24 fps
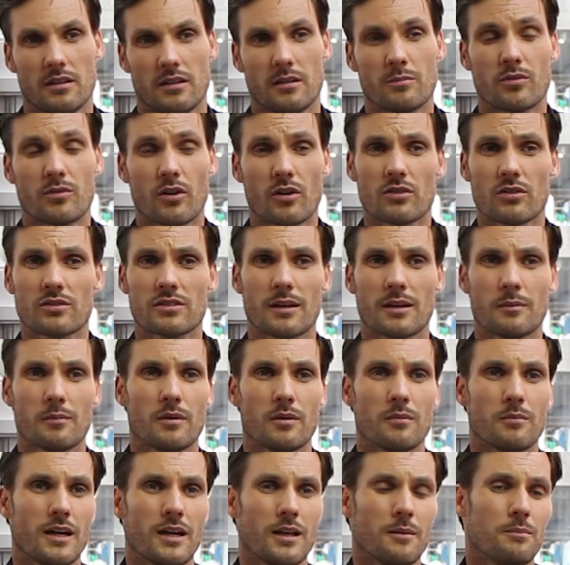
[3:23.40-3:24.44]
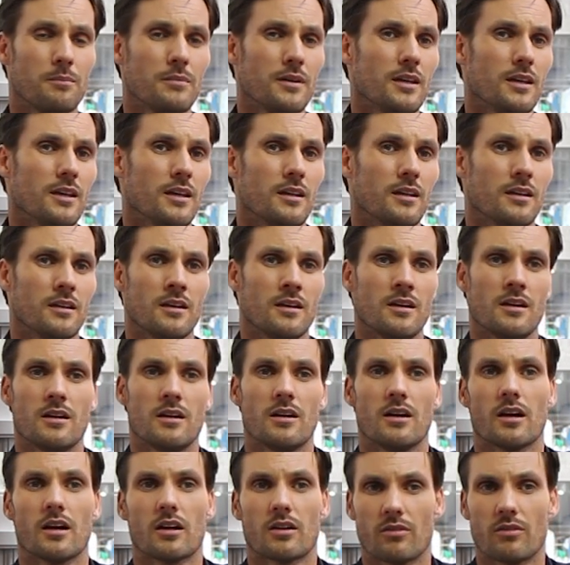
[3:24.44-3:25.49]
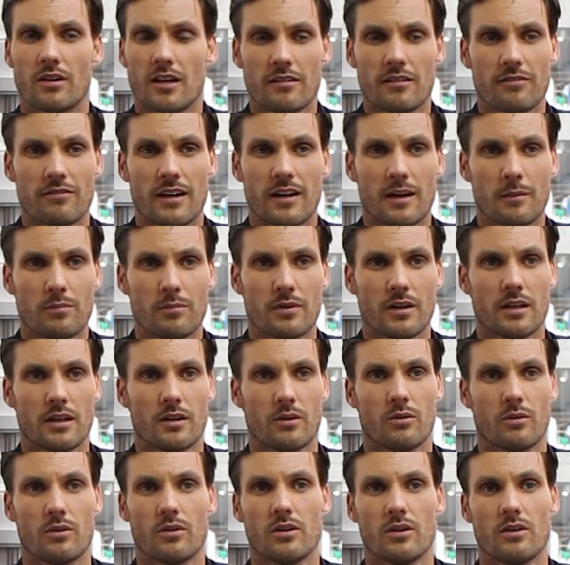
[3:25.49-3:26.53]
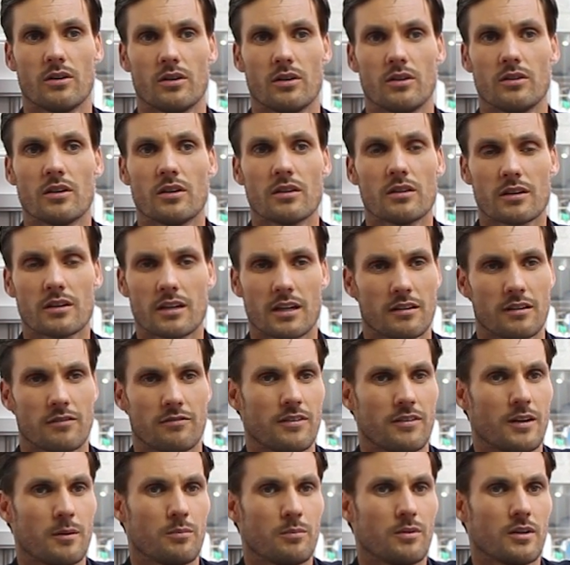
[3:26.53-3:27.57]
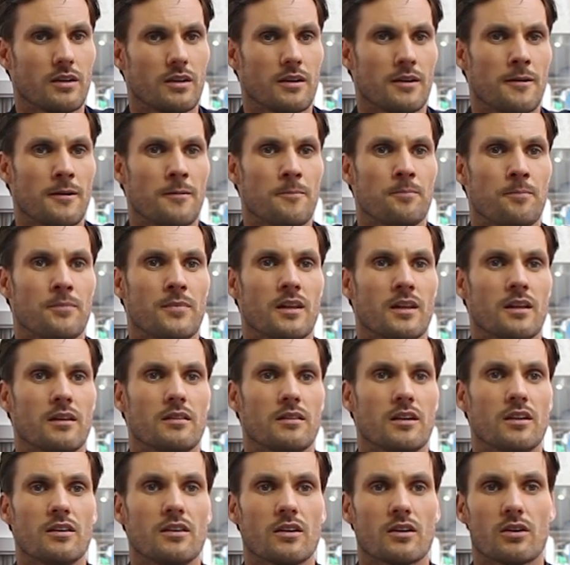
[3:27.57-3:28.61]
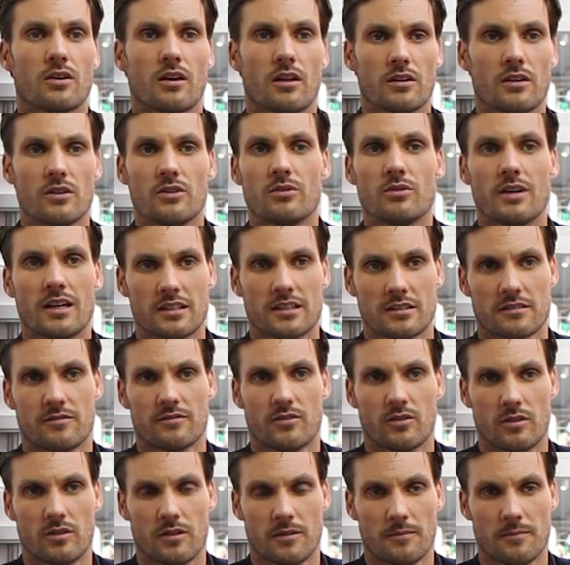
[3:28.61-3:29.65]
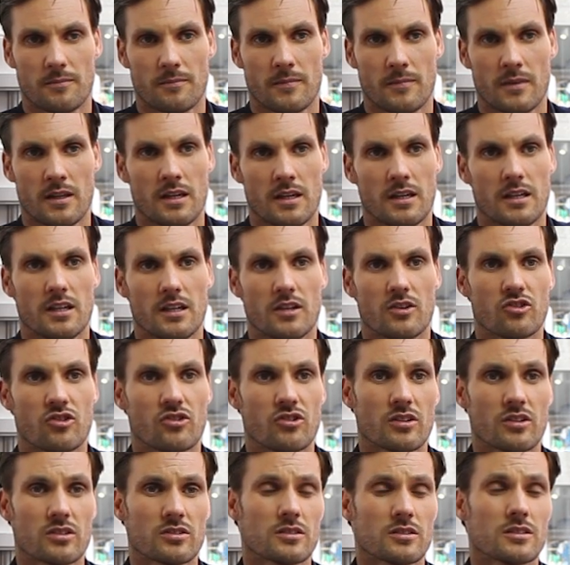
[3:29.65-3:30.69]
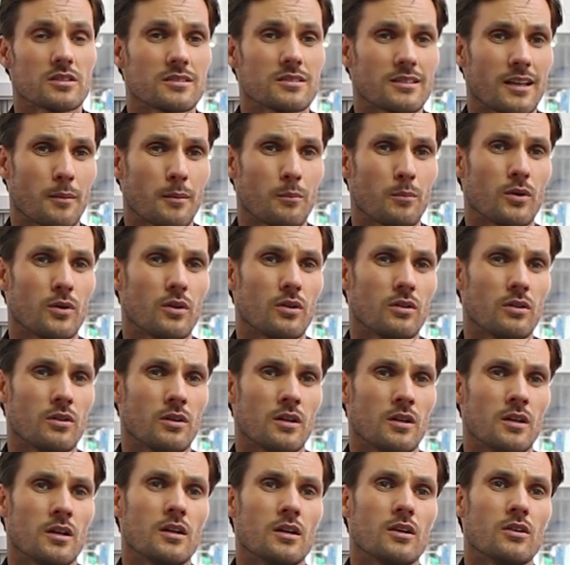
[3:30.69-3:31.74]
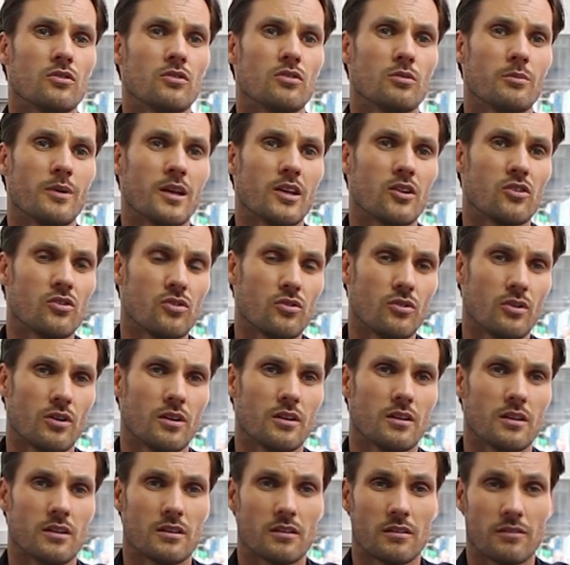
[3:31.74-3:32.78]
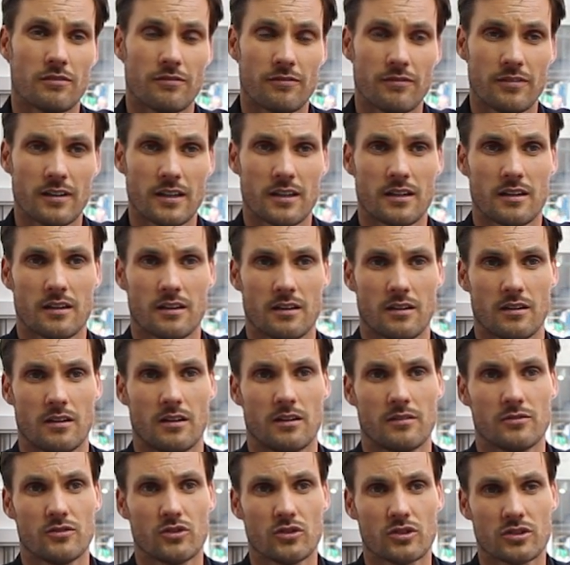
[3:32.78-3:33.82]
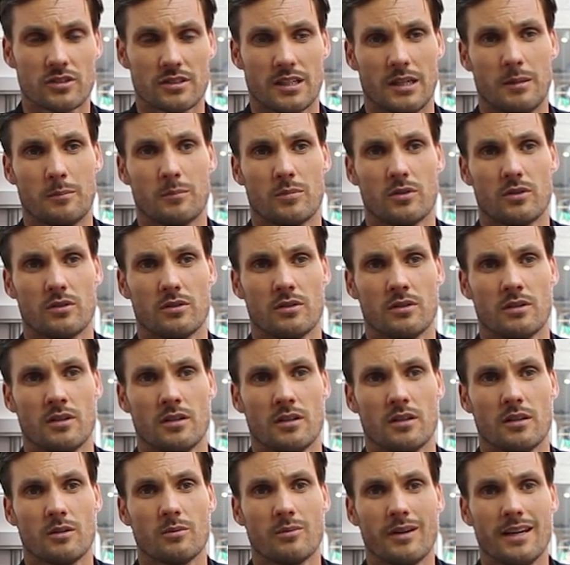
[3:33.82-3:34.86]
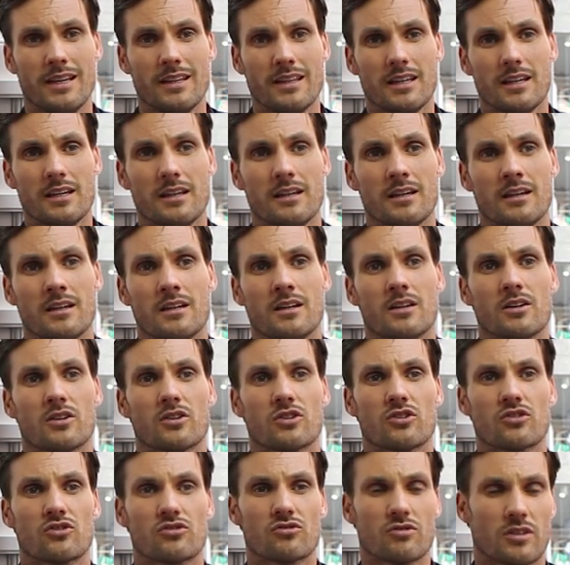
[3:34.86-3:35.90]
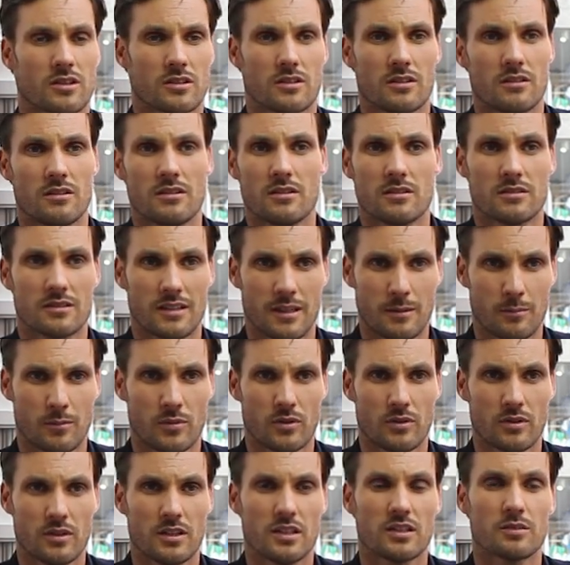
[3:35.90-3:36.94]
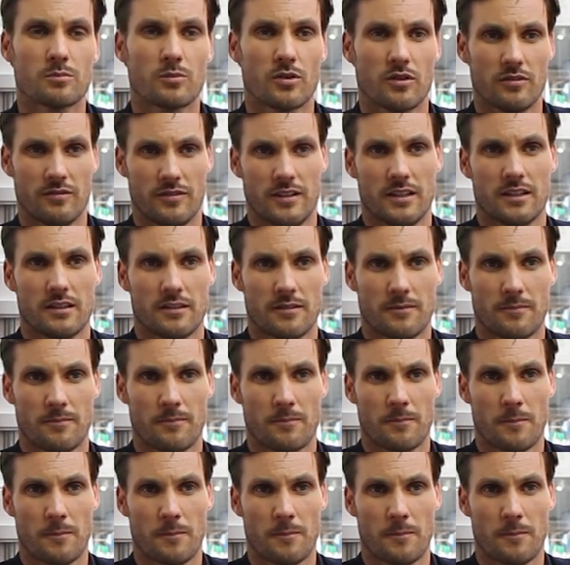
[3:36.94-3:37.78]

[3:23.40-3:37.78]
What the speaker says: The proto sample might be in a gray fabric or another kind of fabric than the color you asked for. It's just a sample to make sure that the fit of your sample, the way they constructed the sample, is perfect.